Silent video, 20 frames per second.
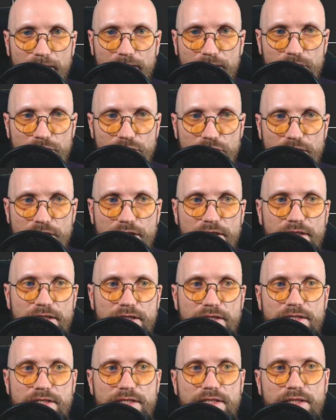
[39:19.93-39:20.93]
She
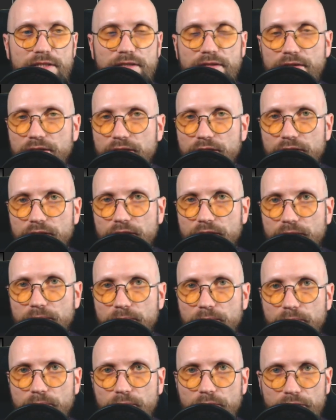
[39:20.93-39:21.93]
is the
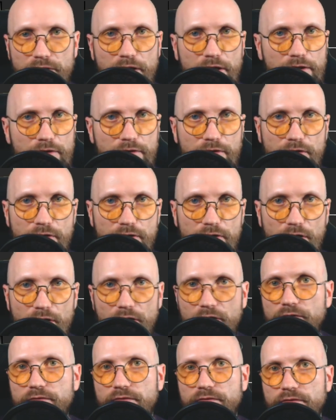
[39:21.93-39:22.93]
protector
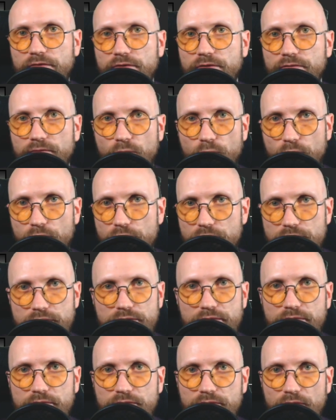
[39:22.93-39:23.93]
of the
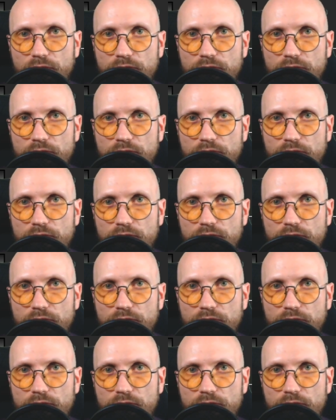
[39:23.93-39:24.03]
forest,